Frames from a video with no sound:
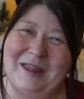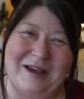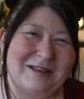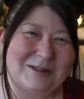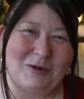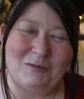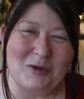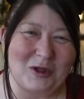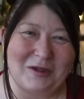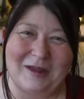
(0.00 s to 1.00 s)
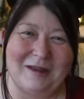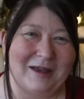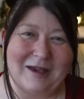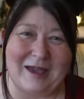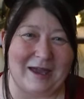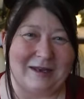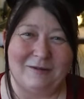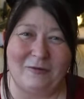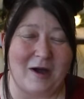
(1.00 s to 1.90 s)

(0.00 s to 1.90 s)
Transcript: Thanks so much again